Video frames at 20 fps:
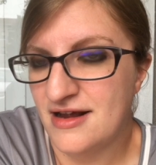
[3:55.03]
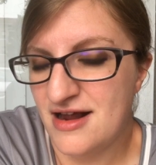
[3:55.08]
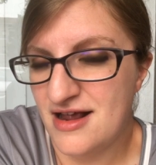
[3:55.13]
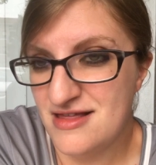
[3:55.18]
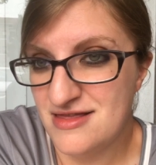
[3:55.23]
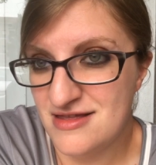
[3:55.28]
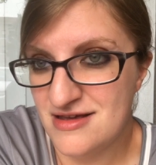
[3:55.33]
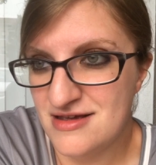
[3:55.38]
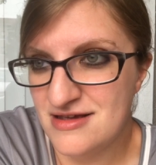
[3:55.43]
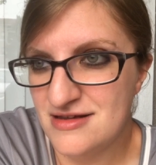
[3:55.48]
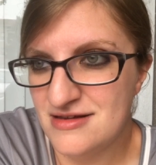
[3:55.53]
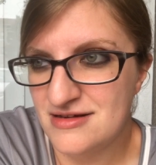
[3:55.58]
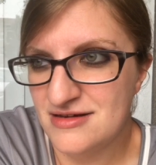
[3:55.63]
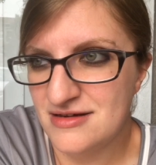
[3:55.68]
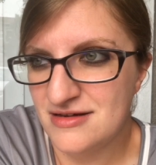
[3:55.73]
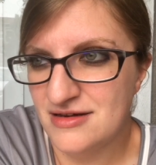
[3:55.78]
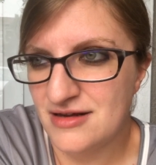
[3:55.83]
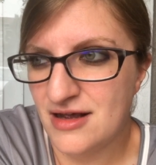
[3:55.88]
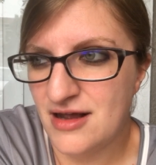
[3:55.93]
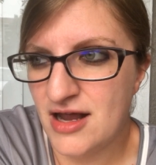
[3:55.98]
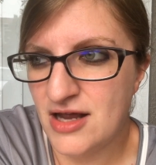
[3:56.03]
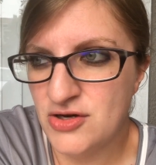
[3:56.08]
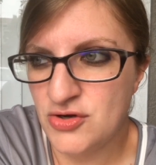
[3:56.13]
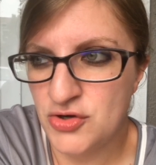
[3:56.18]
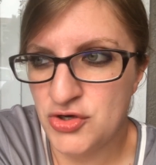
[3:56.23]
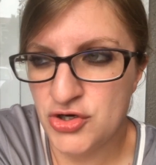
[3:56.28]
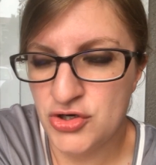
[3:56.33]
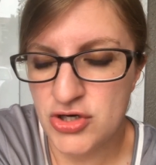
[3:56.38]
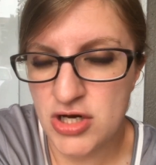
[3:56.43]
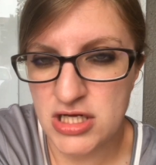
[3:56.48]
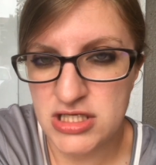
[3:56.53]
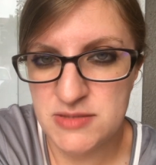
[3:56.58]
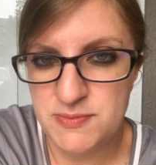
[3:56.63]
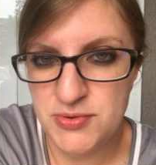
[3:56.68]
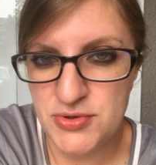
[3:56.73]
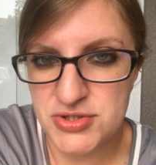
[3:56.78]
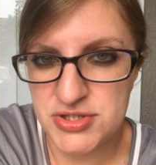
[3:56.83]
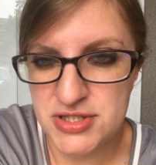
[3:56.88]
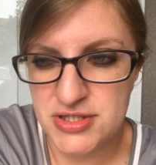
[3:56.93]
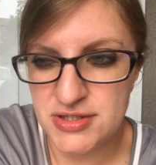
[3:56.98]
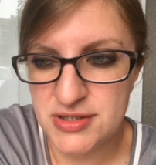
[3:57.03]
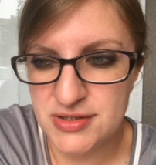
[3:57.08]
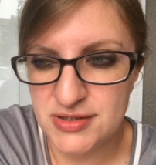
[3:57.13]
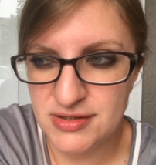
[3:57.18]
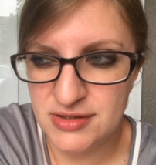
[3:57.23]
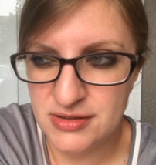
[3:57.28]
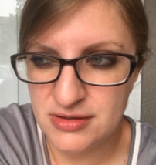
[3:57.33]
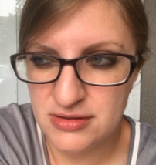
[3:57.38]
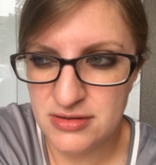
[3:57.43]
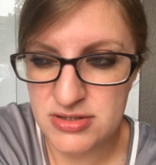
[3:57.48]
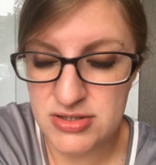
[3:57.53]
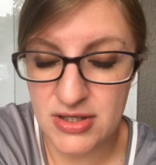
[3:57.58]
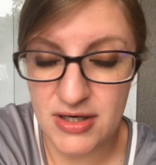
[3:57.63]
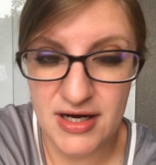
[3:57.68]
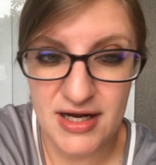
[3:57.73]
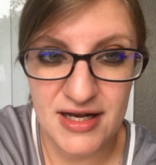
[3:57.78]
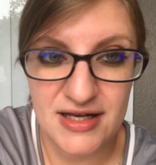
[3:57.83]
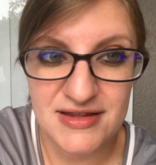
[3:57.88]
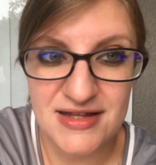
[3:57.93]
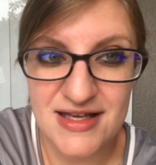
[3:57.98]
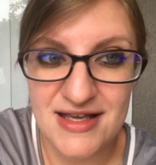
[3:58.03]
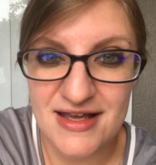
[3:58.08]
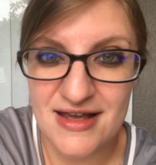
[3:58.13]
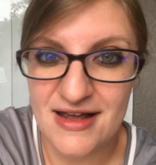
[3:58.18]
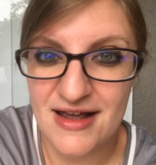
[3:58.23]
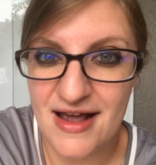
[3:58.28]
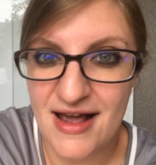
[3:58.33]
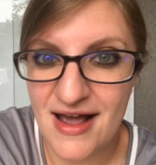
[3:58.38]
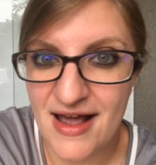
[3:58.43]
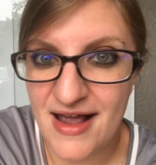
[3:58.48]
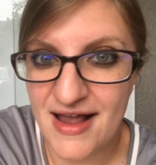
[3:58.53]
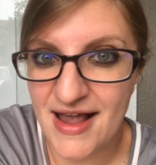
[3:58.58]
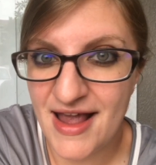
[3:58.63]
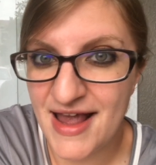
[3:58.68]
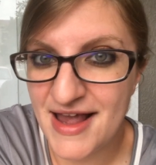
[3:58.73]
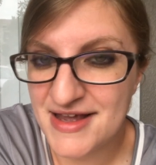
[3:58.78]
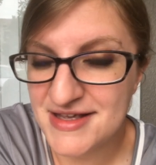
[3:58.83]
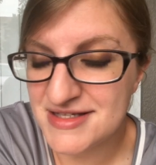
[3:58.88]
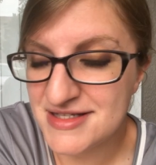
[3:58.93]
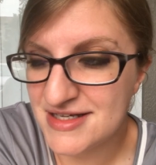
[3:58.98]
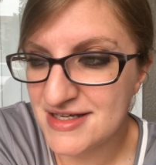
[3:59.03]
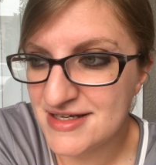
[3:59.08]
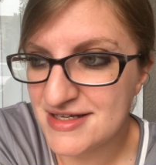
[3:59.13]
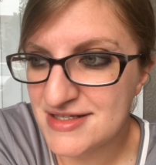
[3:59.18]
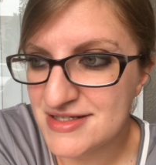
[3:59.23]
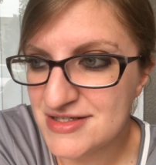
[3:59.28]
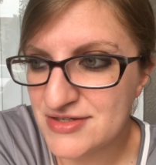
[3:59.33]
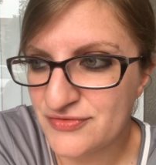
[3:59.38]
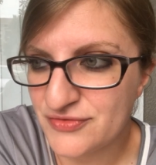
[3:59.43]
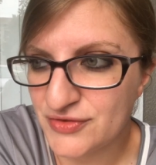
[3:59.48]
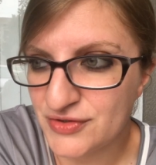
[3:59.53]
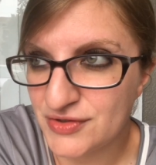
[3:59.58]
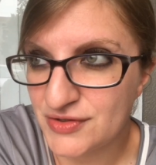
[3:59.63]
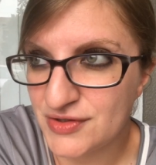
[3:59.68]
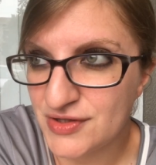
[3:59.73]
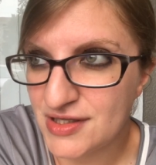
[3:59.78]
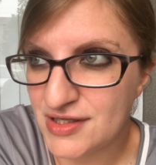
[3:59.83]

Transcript: And then, I know you're not supposed to, sorry, I got the ACs for